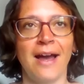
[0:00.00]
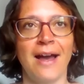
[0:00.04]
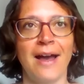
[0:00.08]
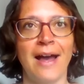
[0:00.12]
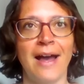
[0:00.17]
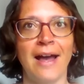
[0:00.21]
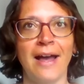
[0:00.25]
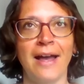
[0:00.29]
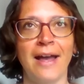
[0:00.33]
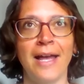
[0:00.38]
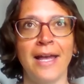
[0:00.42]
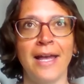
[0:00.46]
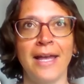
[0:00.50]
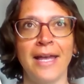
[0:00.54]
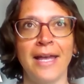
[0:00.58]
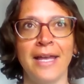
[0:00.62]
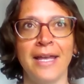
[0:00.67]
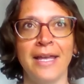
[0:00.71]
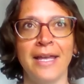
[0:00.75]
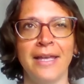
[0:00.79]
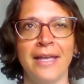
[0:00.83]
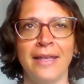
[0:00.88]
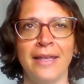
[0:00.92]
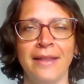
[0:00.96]

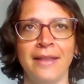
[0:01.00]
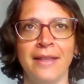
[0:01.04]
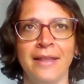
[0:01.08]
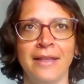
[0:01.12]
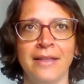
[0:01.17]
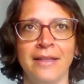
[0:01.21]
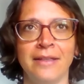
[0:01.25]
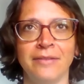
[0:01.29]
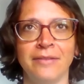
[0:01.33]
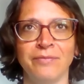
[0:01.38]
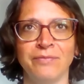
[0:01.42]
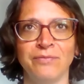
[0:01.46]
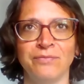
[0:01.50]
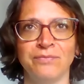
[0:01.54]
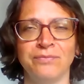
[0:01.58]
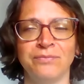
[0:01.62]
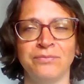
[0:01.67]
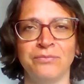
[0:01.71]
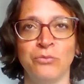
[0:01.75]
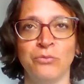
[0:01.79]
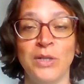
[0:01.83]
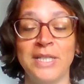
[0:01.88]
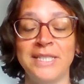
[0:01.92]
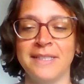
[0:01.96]
I
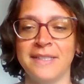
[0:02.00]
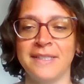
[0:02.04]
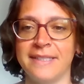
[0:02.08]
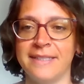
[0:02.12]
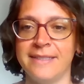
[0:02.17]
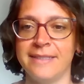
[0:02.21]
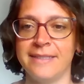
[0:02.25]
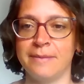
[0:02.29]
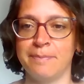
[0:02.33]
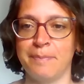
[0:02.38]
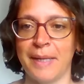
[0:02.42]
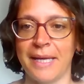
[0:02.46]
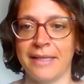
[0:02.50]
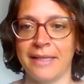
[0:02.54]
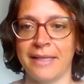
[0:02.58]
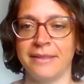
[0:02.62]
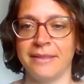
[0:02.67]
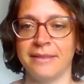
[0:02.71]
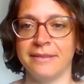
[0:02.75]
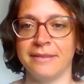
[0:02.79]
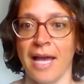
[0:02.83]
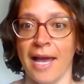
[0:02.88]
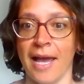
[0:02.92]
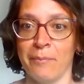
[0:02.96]
recently
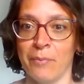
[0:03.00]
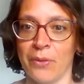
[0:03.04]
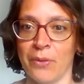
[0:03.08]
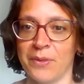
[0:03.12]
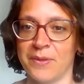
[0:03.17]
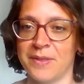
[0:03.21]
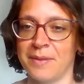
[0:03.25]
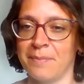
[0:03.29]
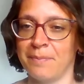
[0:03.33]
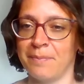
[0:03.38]
spent 9 months